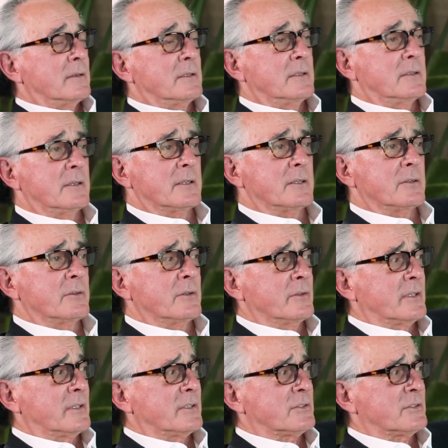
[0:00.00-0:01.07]
Well, I don't know.
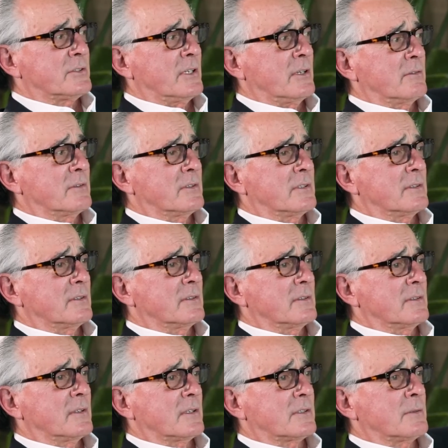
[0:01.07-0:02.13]
That doesn't sound
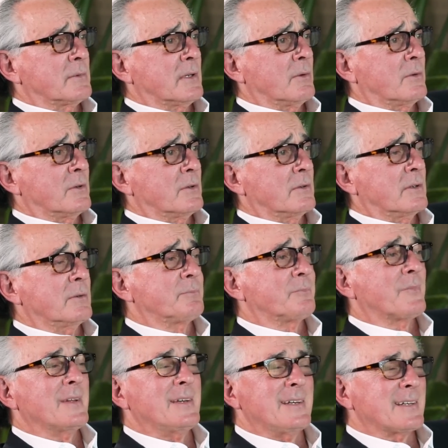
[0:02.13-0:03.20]
like something I want to do. Oh,
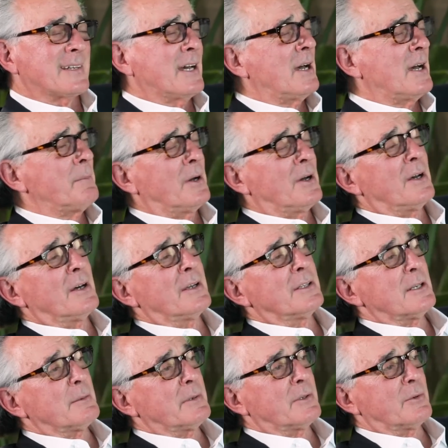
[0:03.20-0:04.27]
come on,
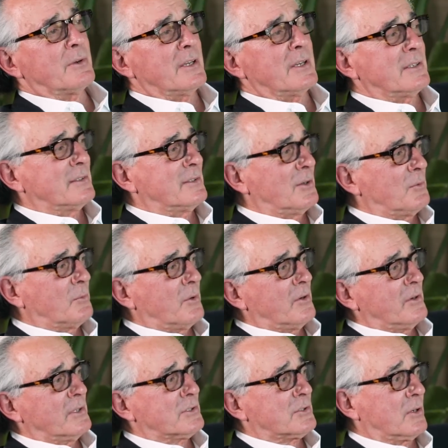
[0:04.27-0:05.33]
it'll be great. Don't
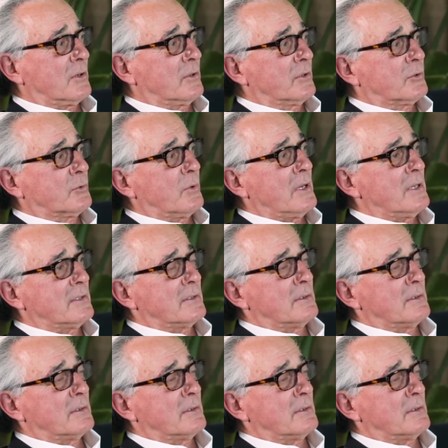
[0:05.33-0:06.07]
worry. It's going to look great.